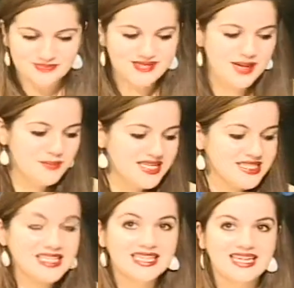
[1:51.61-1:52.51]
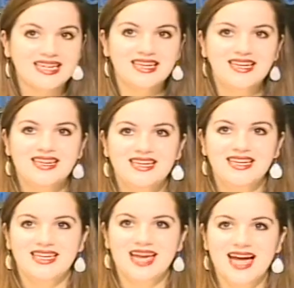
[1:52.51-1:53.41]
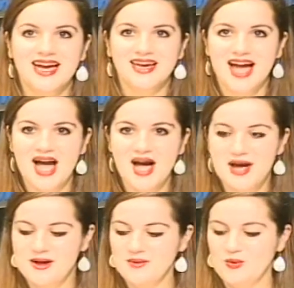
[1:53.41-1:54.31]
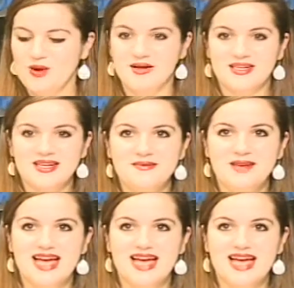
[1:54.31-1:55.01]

basically, yeah, welcome.